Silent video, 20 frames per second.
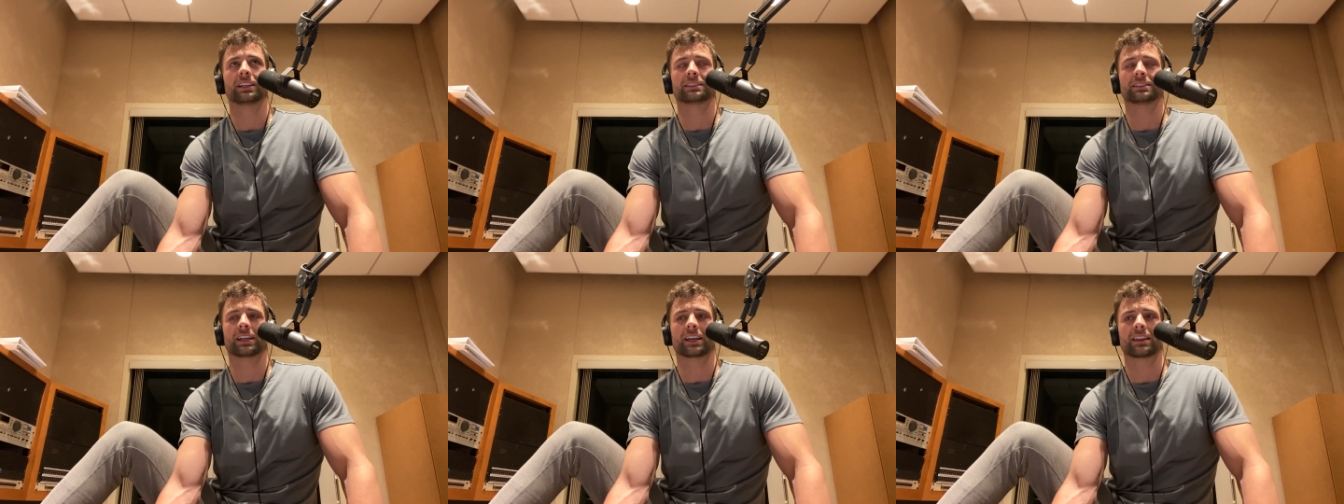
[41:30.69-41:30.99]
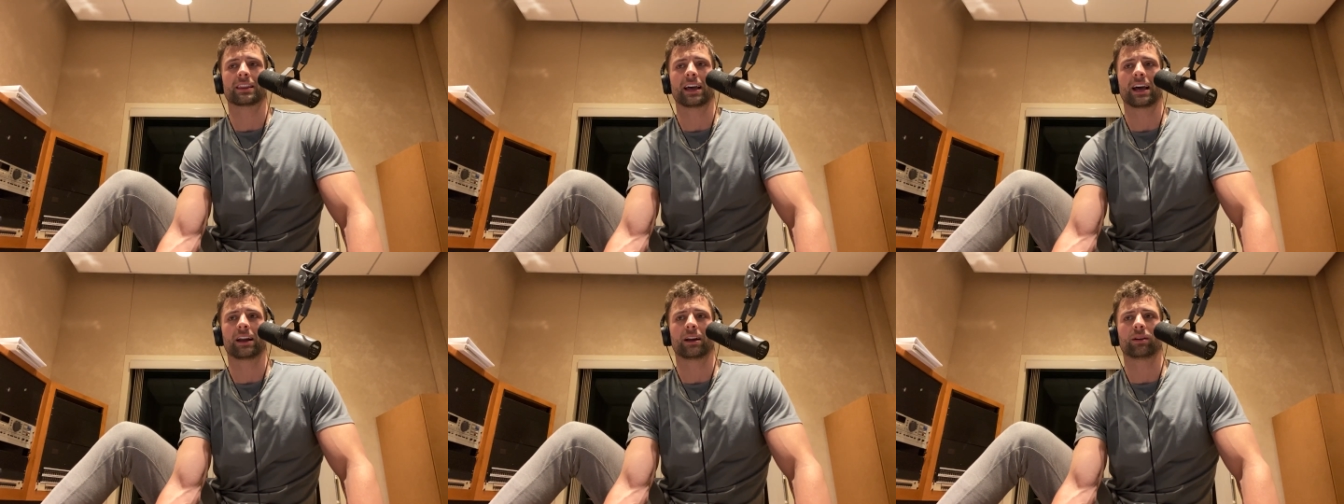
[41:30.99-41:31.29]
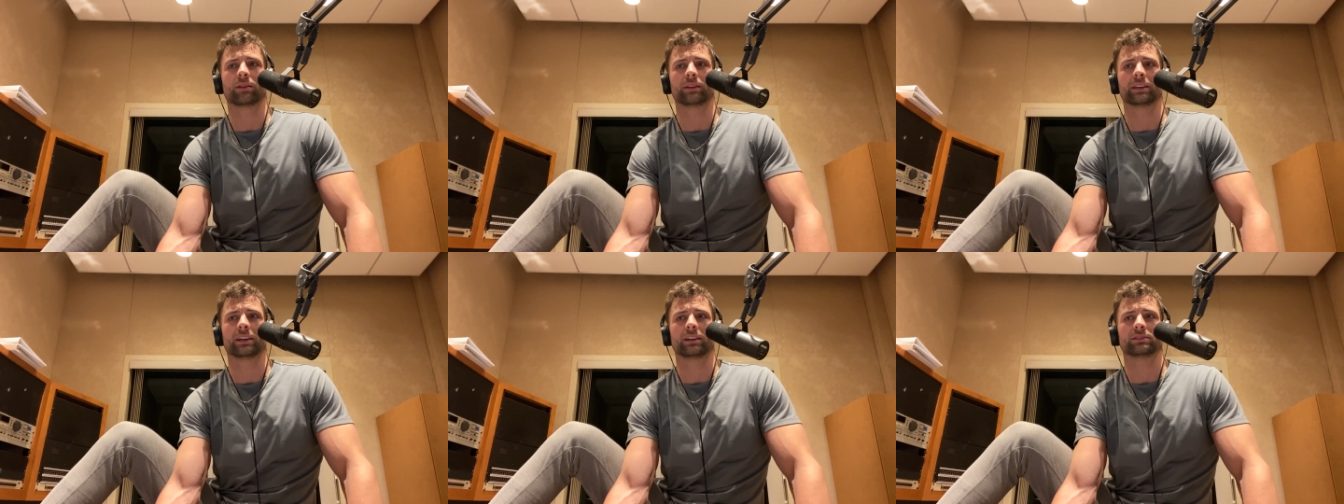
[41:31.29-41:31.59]
It's like that,
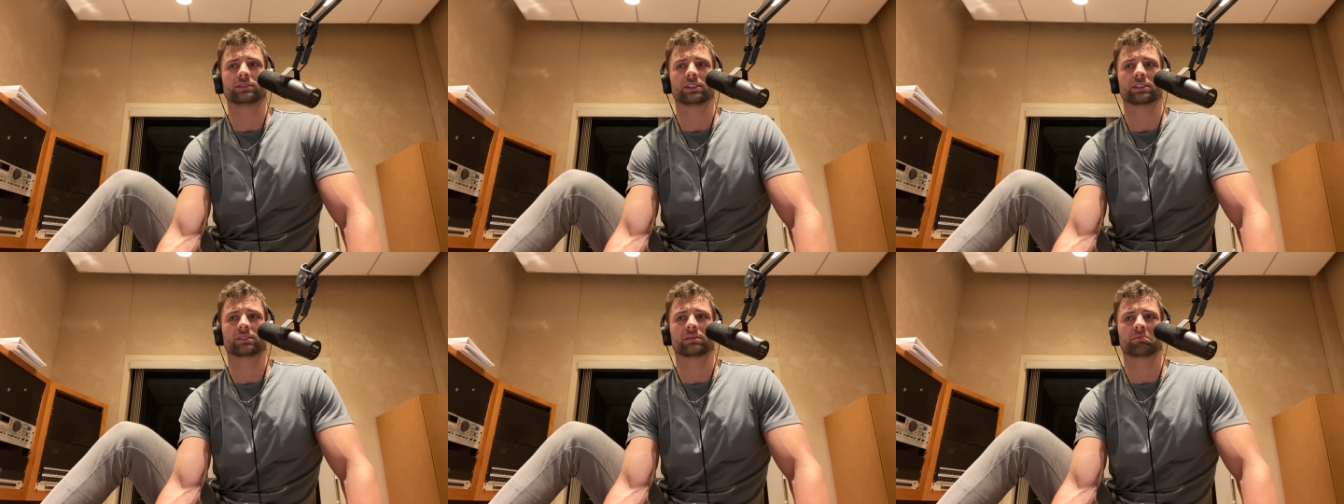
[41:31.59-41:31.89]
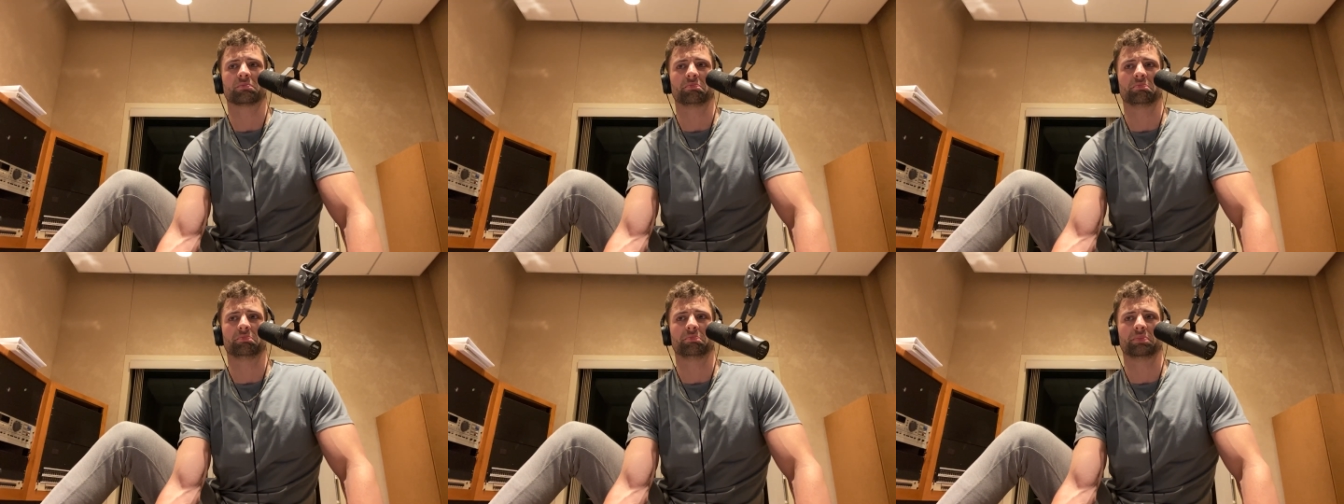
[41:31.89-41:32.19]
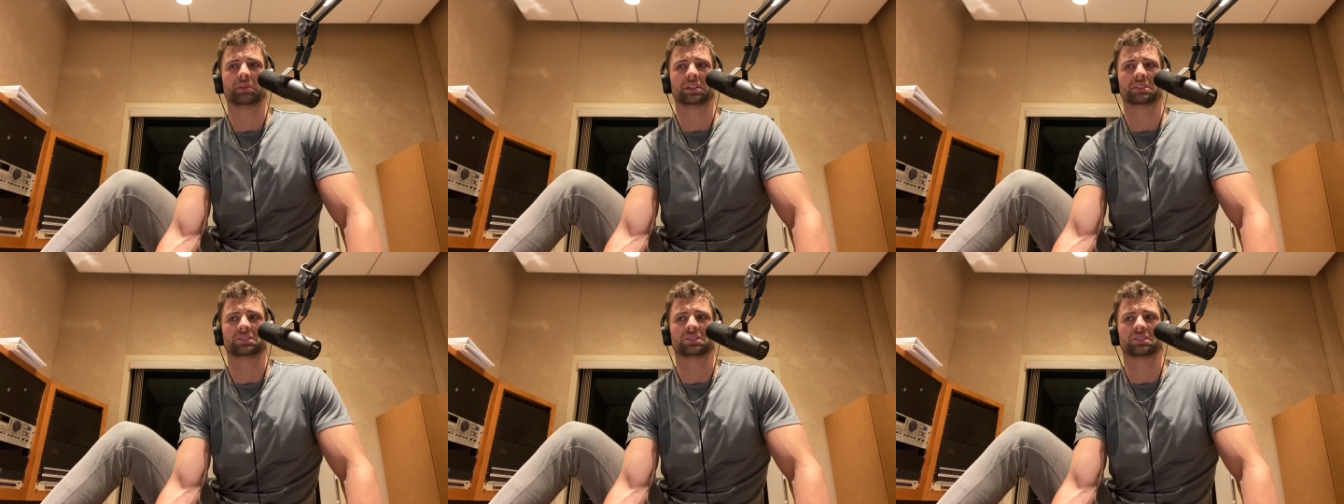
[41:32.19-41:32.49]
only just
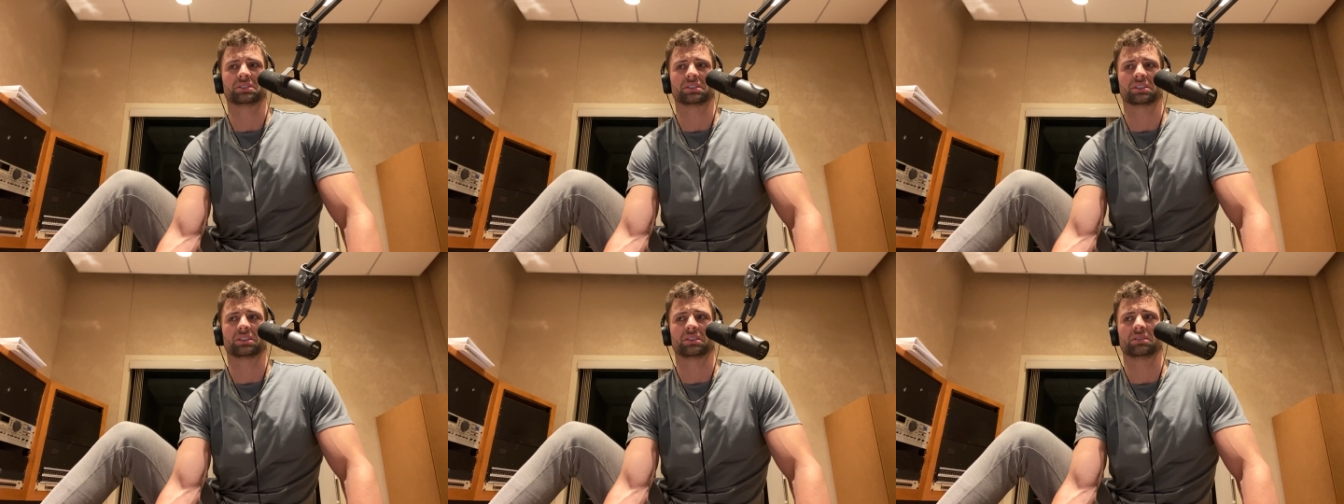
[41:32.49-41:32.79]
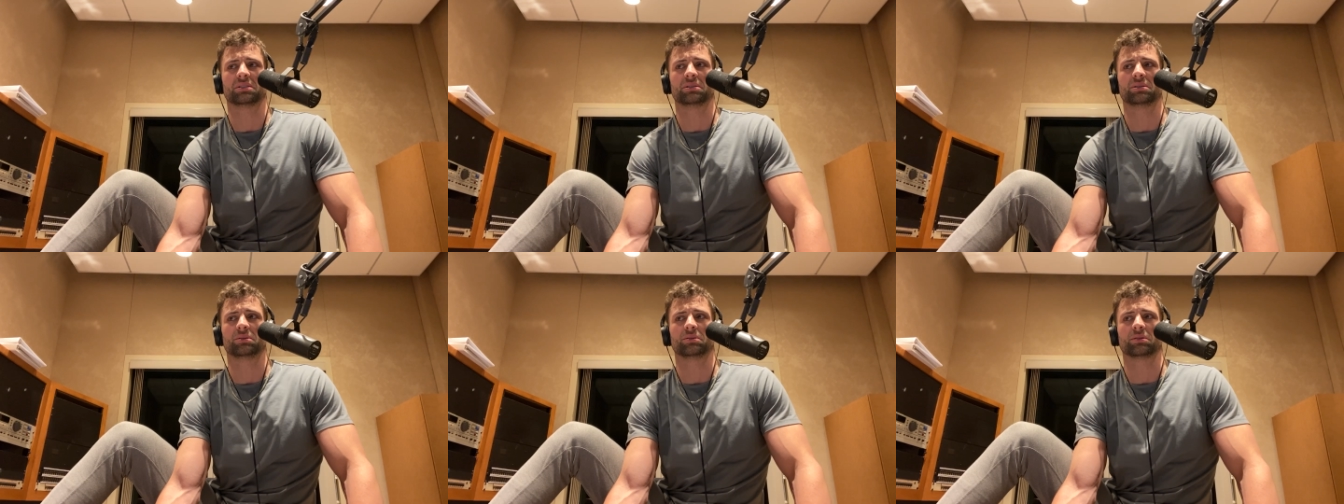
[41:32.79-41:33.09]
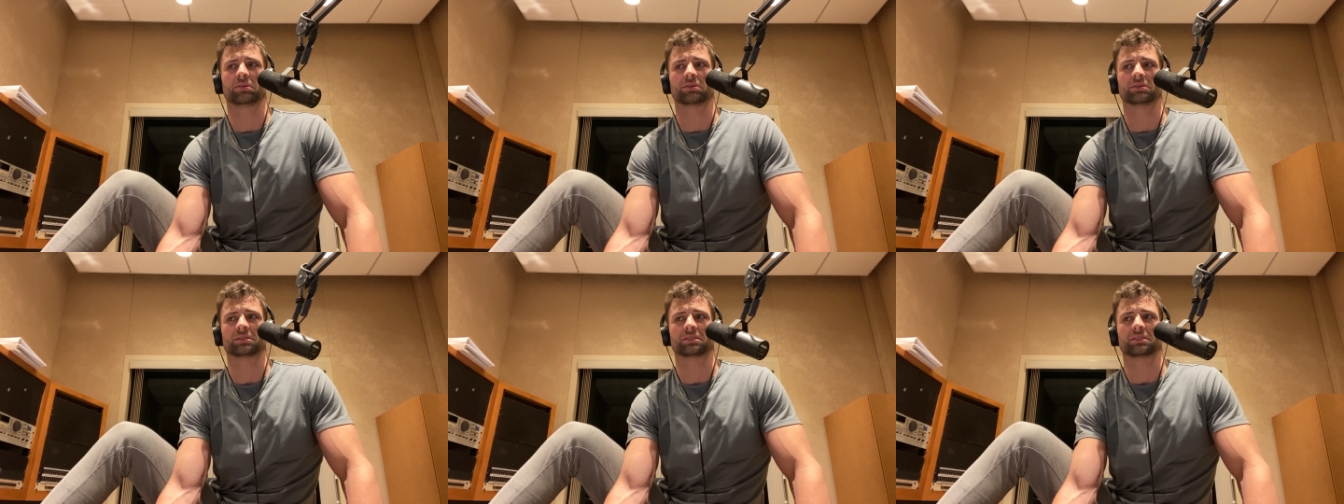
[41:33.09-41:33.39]
bunches of
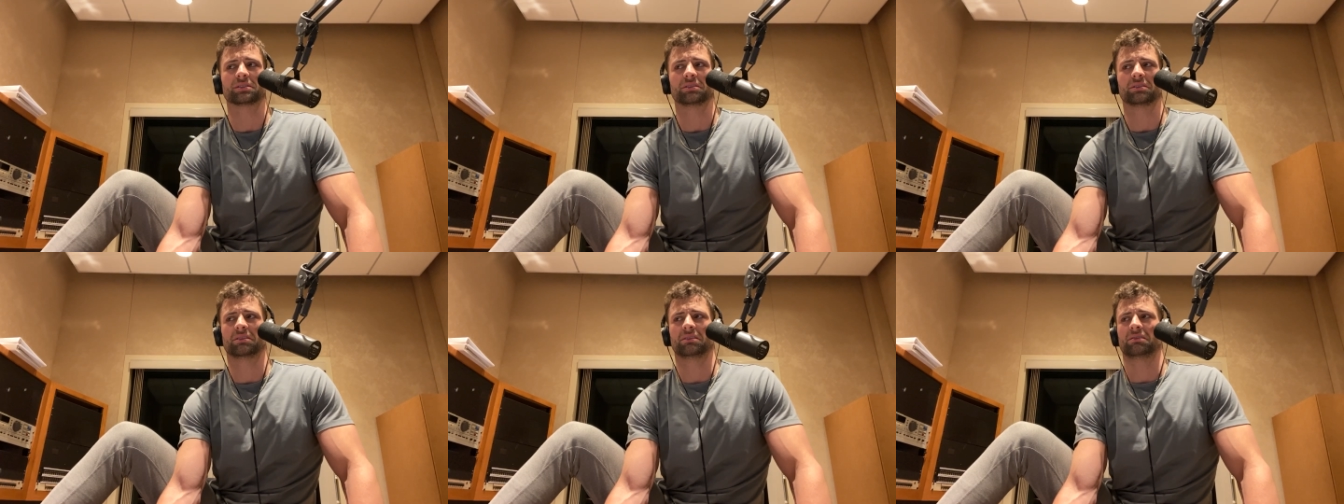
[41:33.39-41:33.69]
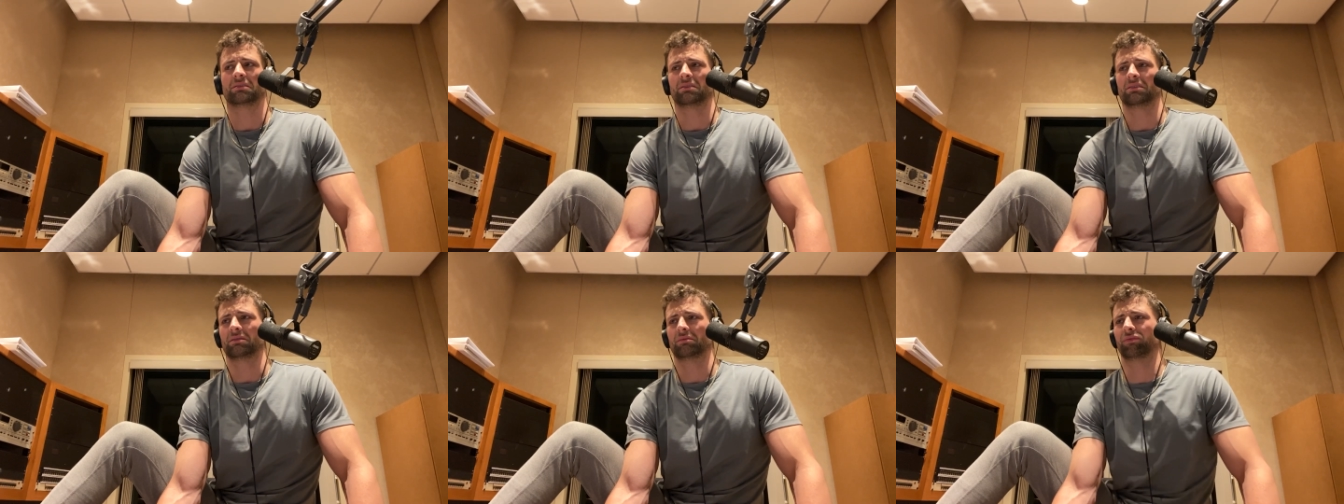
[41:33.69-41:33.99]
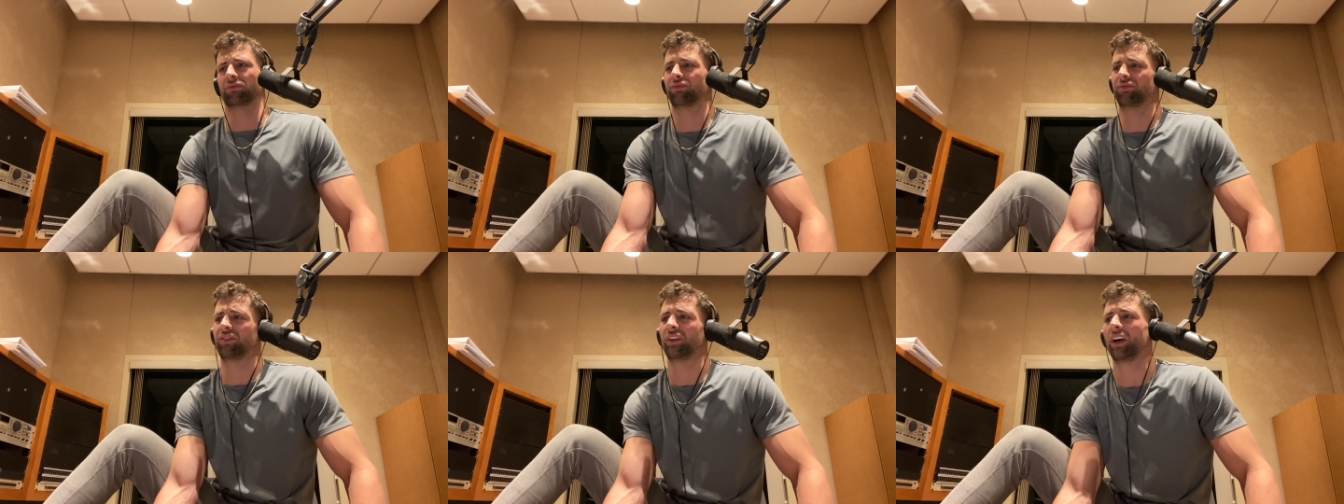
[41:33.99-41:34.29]
noodles.
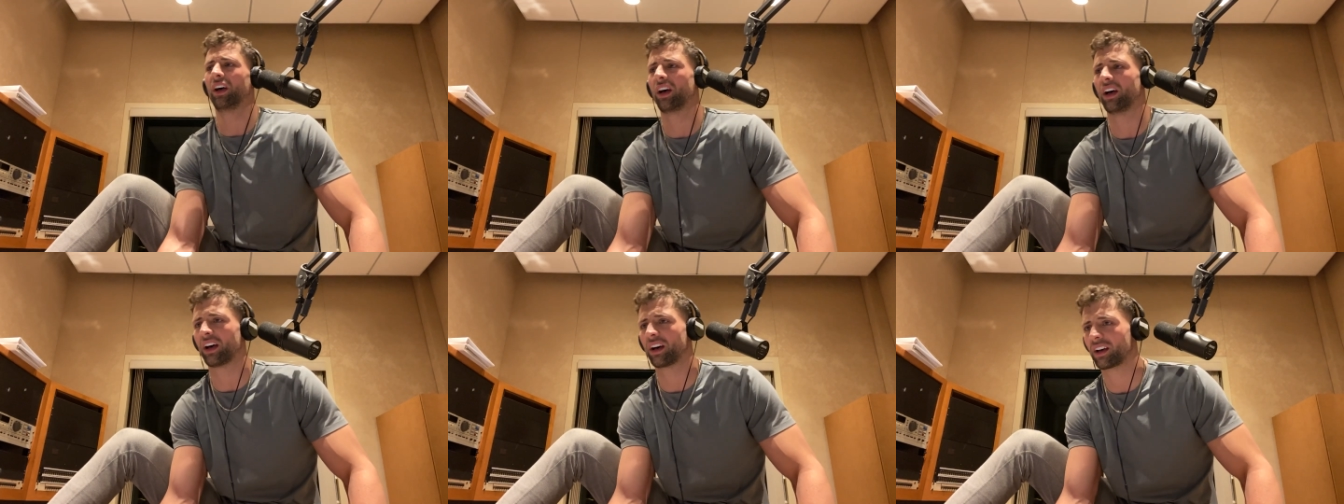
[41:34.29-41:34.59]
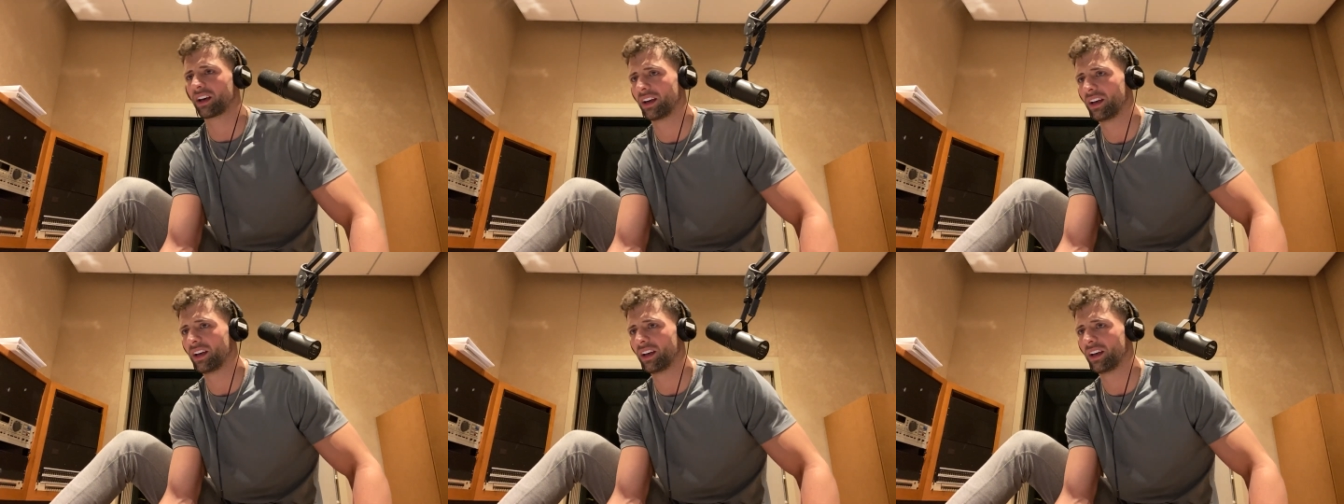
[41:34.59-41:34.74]
Fuck.